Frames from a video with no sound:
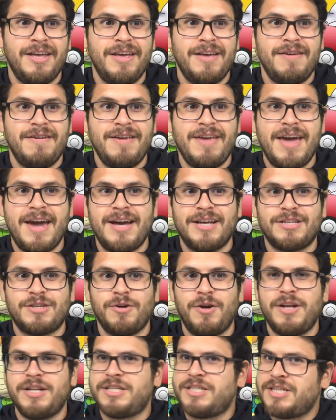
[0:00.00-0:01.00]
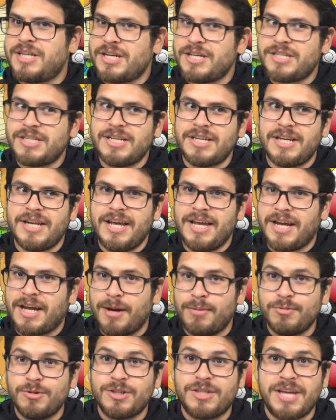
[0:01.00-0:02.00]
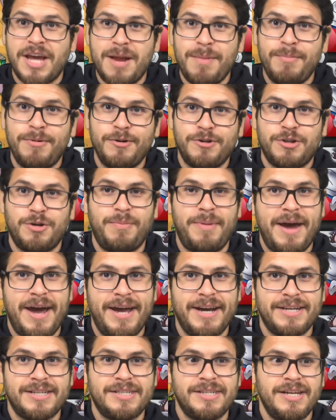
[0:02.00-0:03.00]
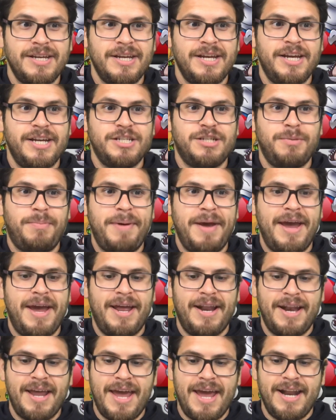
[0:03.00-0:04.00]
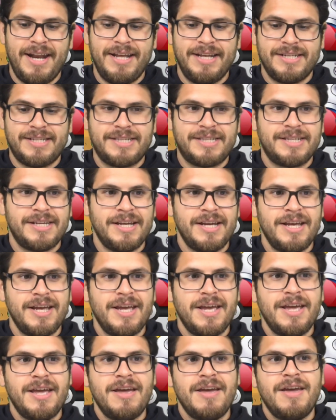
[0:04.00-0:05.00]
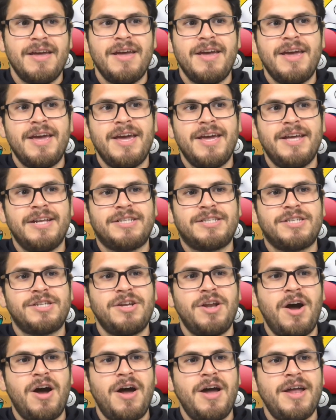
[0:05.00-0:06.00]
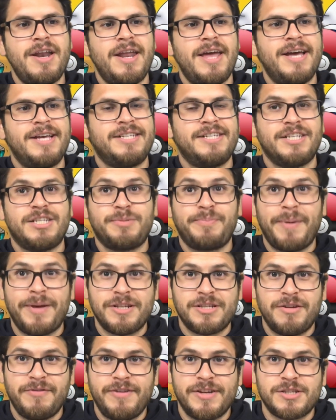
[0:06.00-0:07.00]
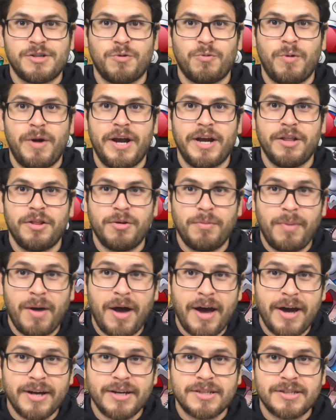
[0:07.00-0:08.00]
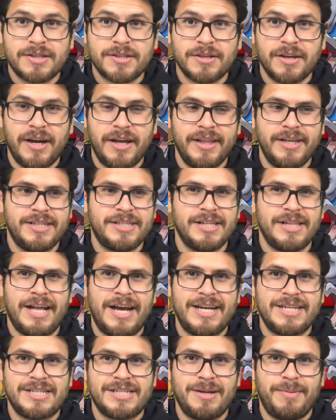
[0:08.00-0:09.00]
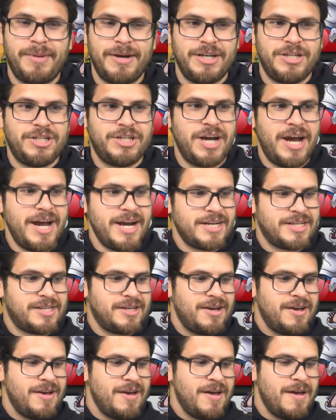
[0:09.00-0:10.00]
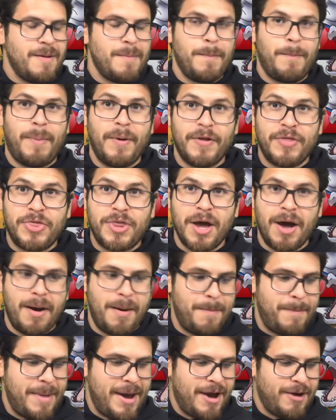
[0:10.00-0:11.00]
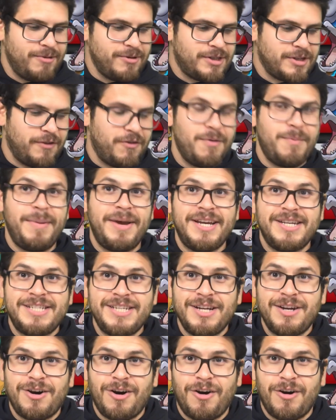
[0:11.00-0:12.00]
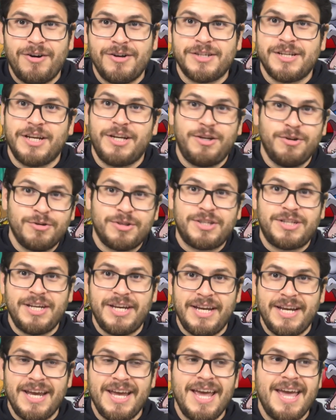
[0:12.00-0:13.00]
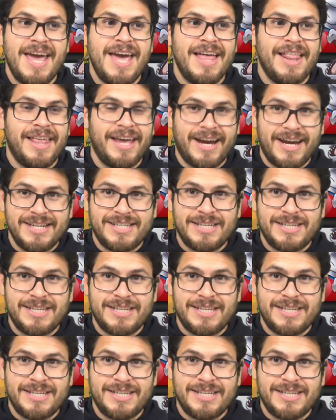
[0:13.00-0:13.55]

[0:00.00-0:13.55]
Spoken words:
Yeah, so it comes with 10 booster packs in Japan, and it's not as expensive as a regular box, at least the last time I checked, but the amount of amazing cards, like you'll see, like I said